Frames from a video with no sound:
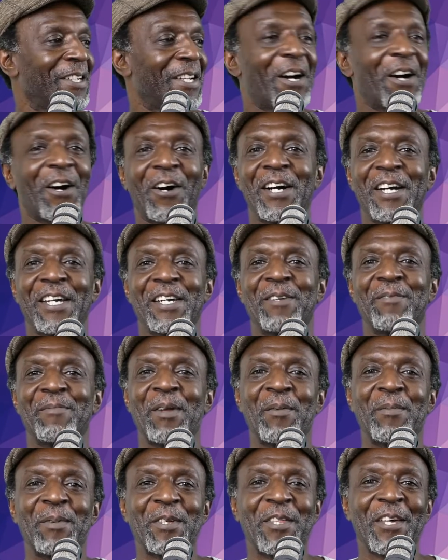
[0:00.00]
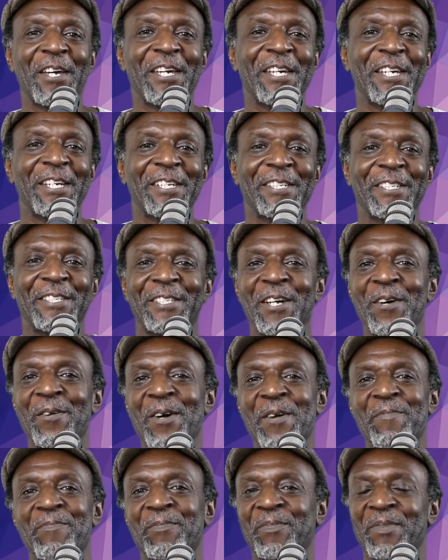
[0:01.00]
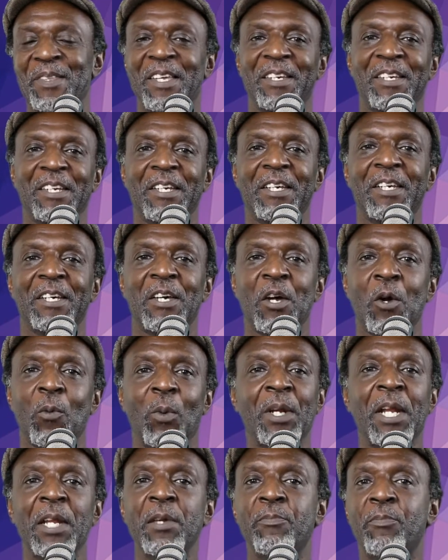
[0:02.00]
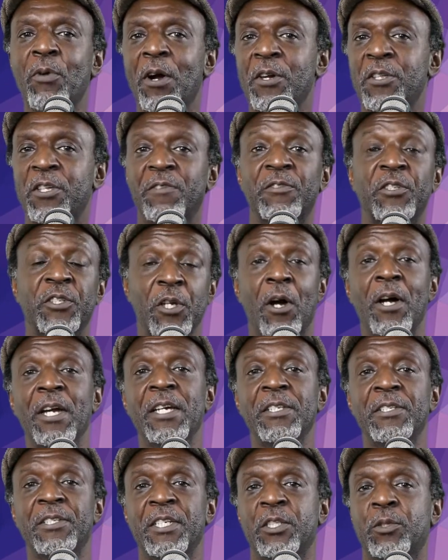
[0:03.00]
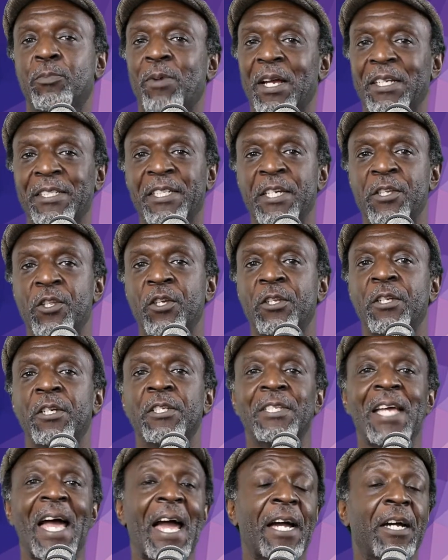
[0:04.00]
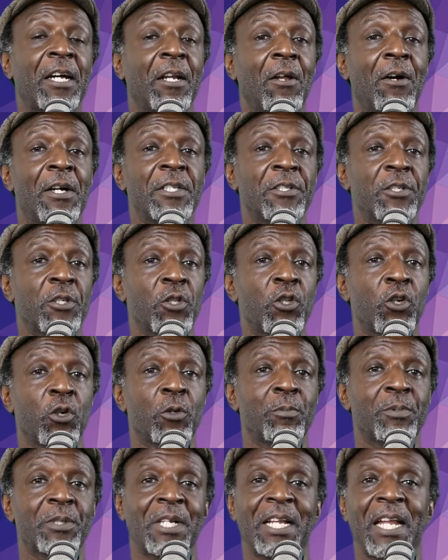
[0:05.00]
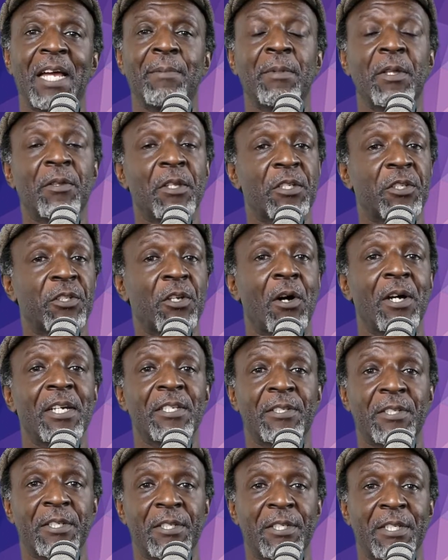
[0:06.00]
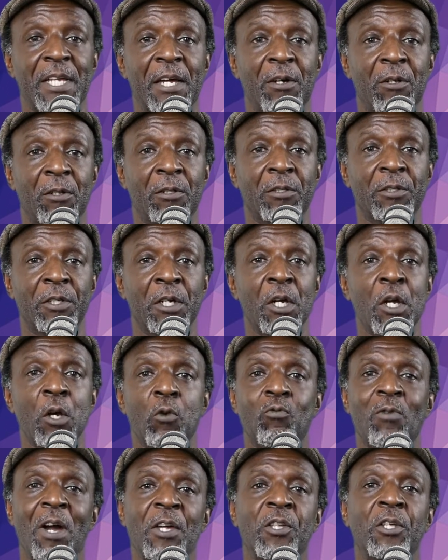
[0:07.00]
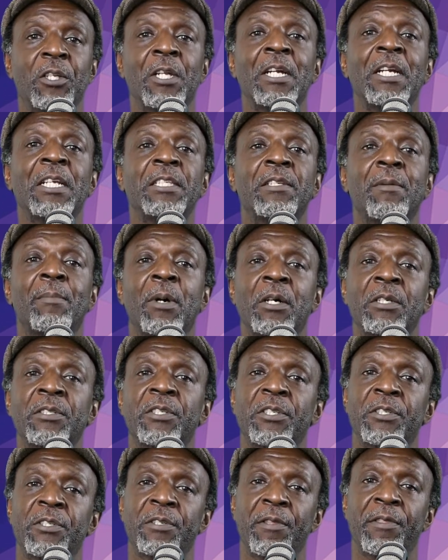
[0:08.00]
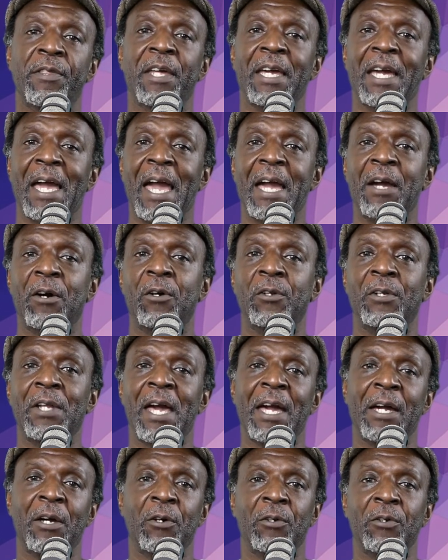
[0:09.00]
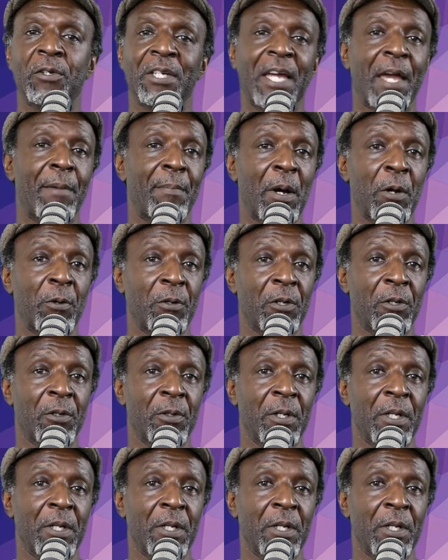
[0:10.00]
Hi, I'm Noby G. So, when any branch of science, its practitioners, acolytes and dupes claim that the science is settled, rationally demands us to think, hang on, que bono,